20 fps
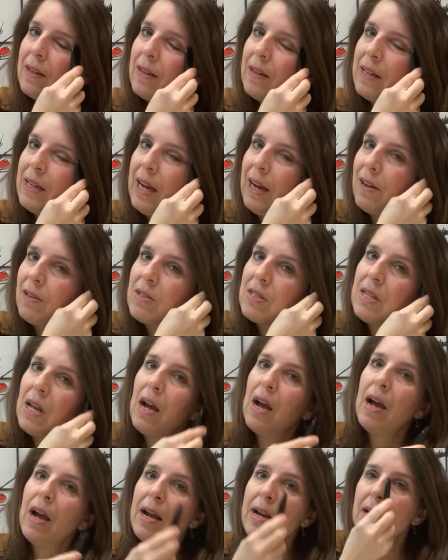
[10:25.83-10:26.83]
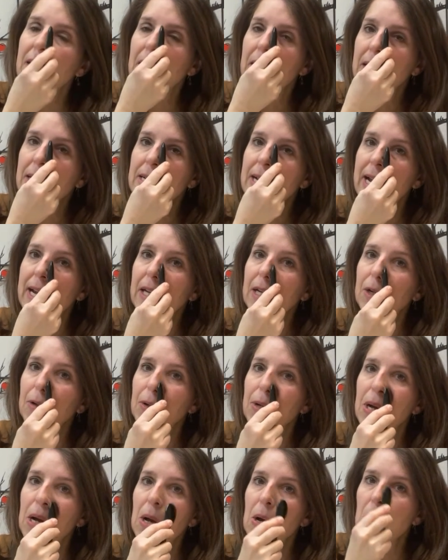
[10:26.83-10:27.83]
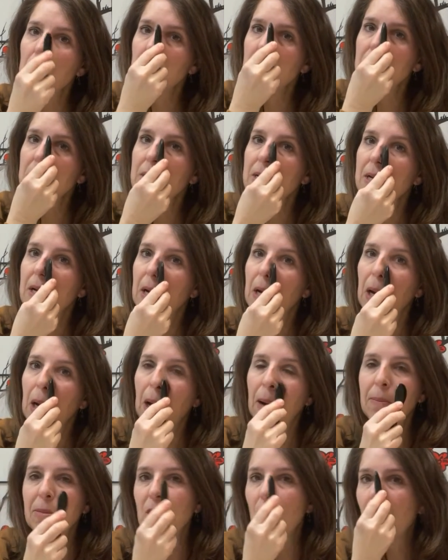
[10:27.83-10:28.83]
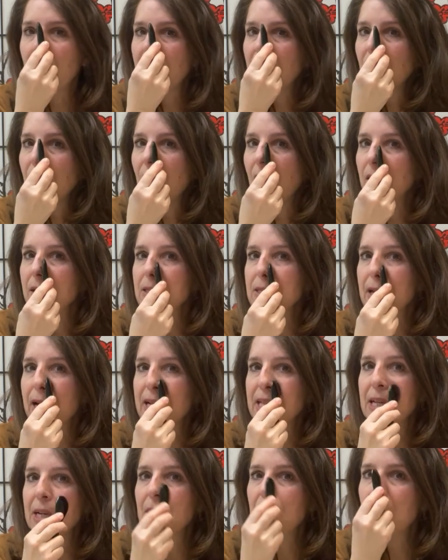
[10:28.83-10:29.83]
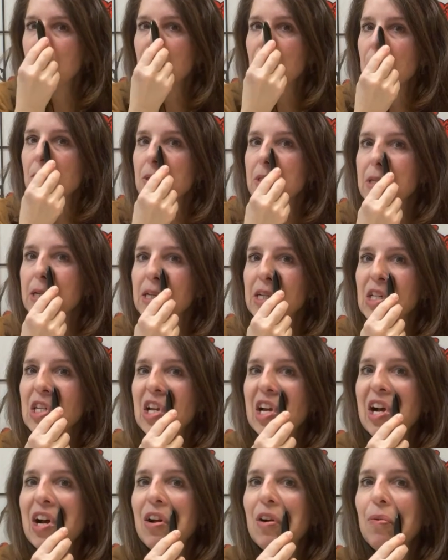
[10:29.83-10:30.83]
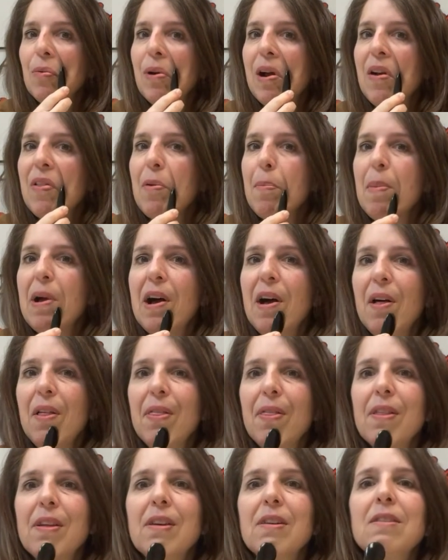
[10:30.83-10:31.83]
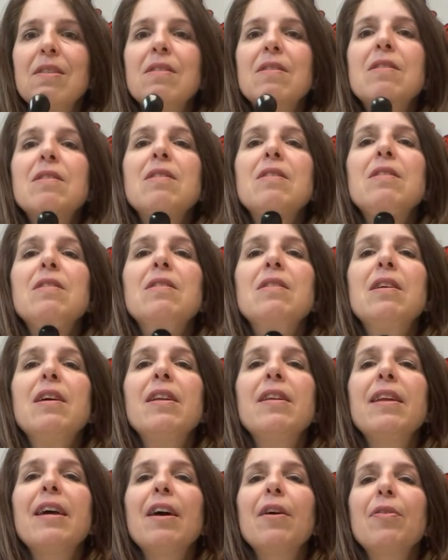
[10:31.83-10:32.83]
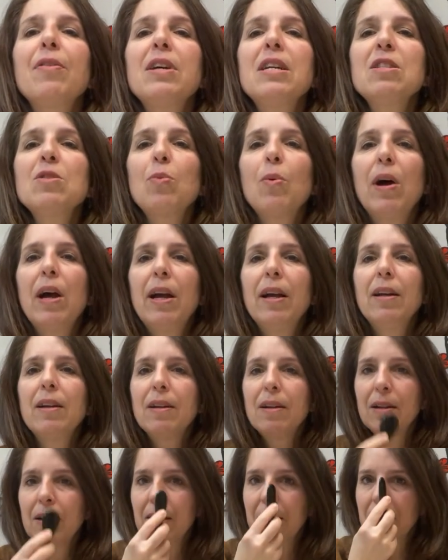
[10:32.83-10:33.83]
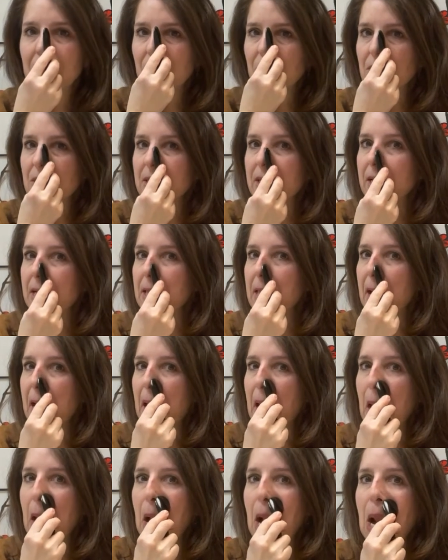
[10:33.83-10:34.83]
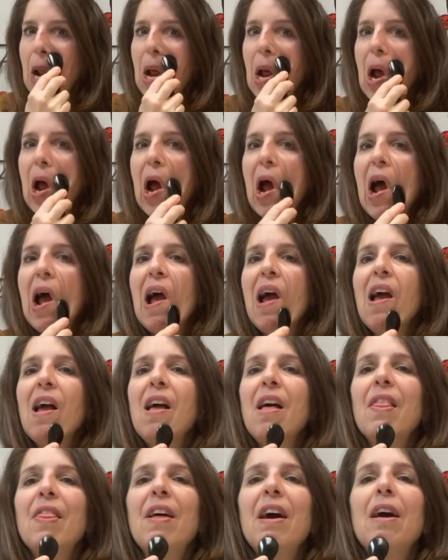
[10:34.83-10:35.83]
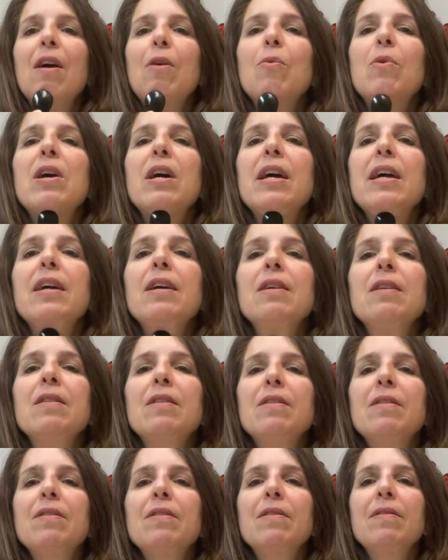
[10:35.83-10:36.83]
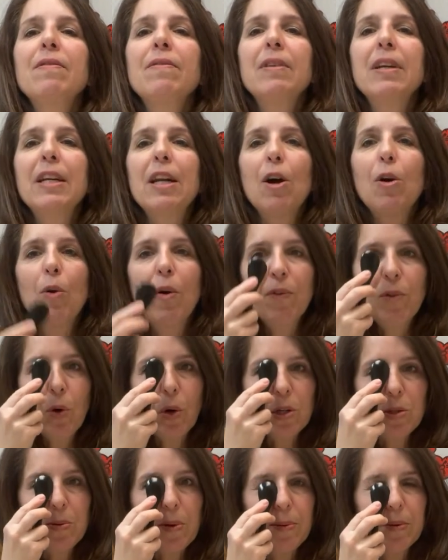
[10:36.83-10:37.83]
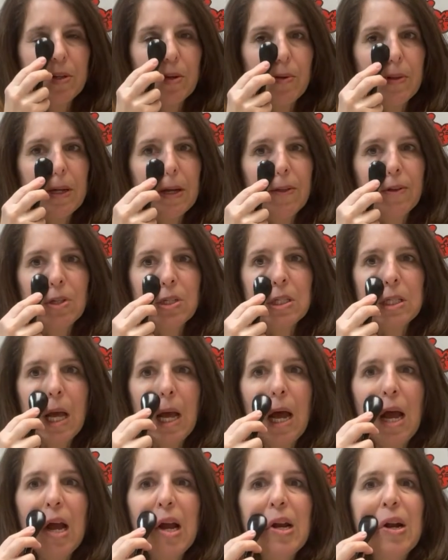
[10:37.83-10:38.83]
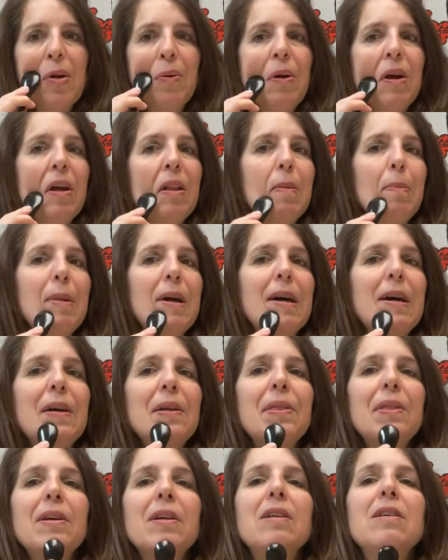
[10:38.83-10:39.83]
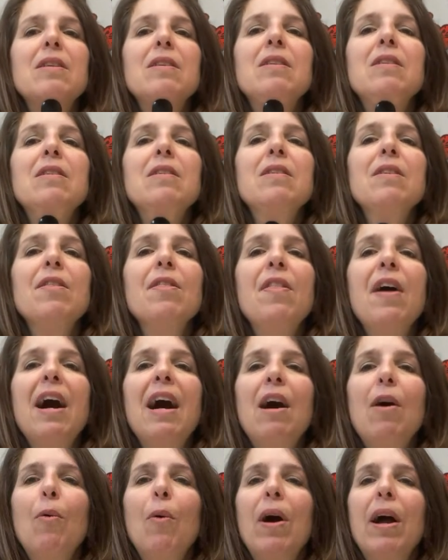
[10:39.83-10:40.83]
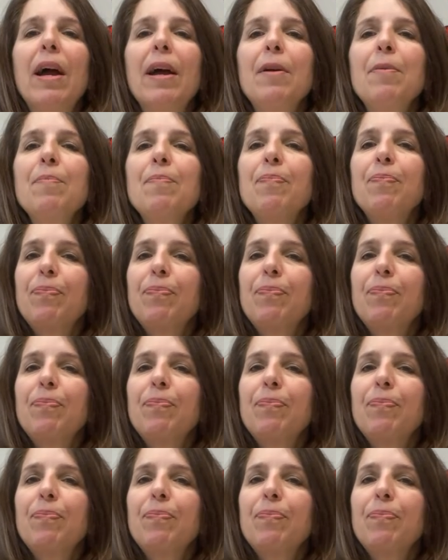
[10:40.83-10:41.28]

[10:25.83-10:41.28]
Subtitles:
the outside. Take your nose, I'm going alongside the nose and down around the mouth and down this way. You see that? That way, you know, of course we would do the other side, around the mouth, that way,